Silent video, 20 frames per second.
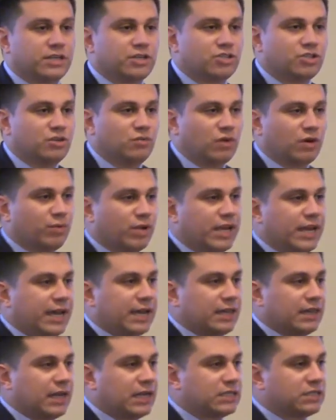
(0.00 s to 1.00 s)
issue where we
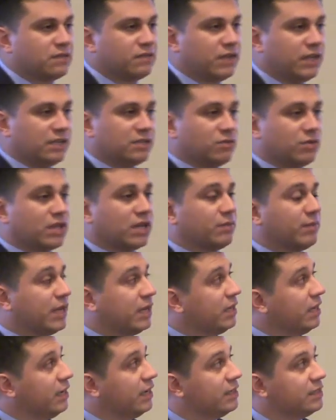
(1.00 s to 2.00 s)
had lots of kids with
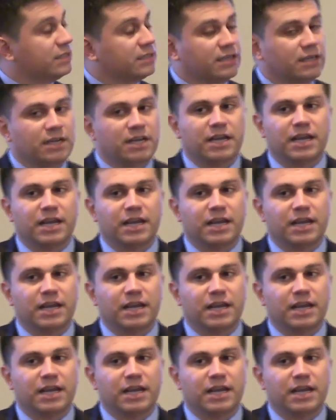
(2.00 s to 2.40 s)
unmet needs